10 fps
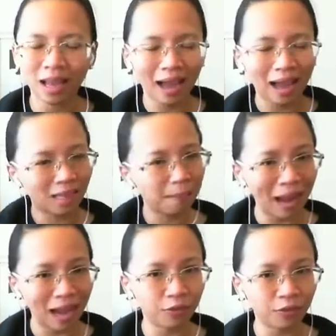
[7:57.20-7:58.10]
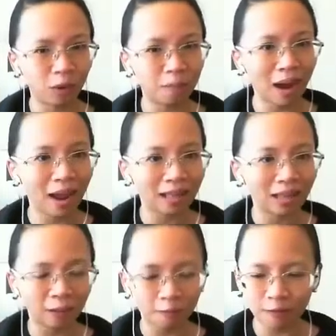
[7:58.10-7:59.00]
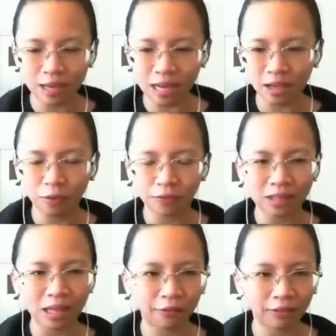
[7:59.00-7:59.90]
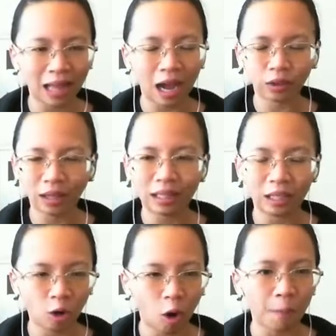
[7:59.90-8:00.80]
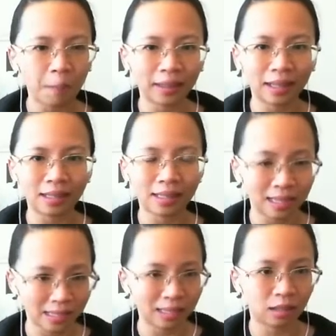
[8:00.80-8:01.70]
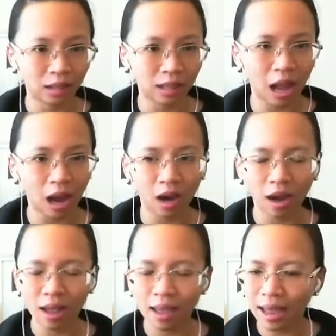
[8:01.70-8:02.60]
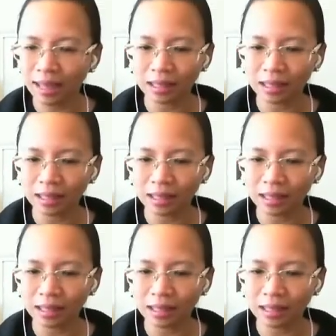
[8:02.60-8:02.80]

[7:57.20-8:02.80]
at the back of your mind, that feeling of self-doubt and incompetence is still there. And it